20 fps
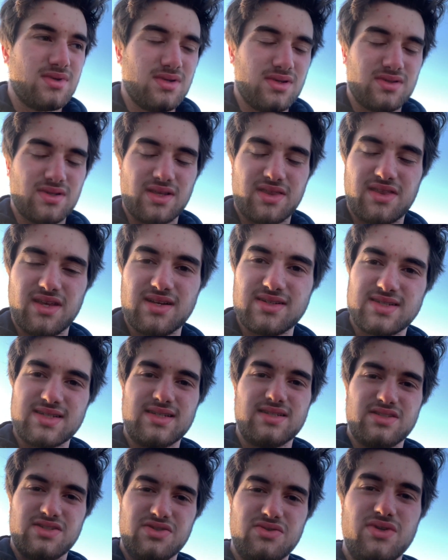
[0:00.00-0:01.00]
The things
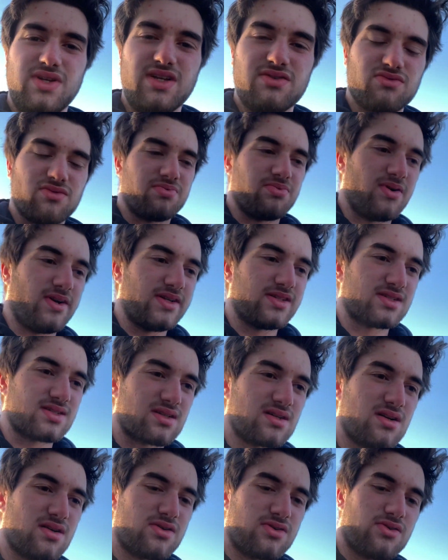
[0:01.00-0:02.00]
that do need replacing
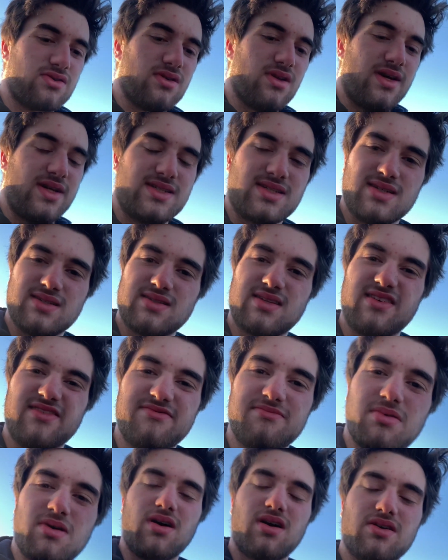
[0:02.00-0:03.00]
on her, like since I've
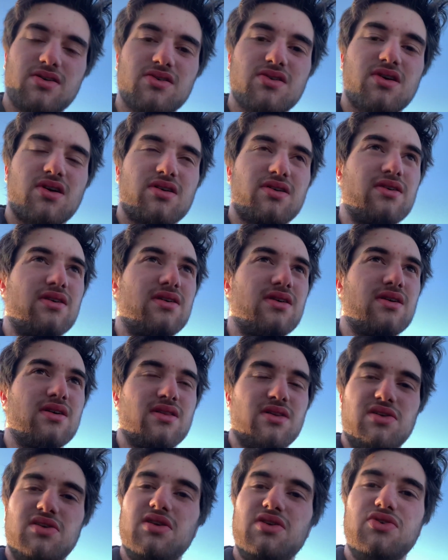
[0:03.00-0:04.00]
bought her, are
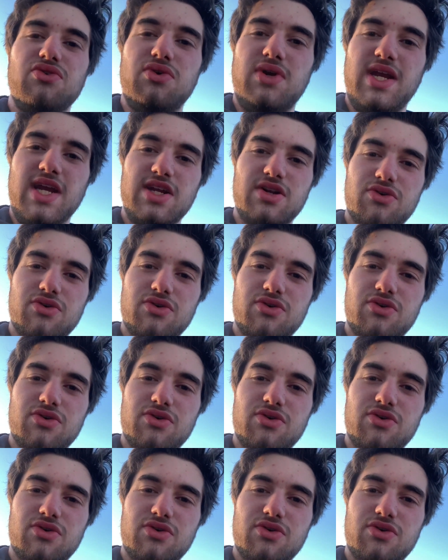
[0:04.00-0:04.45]
the new heater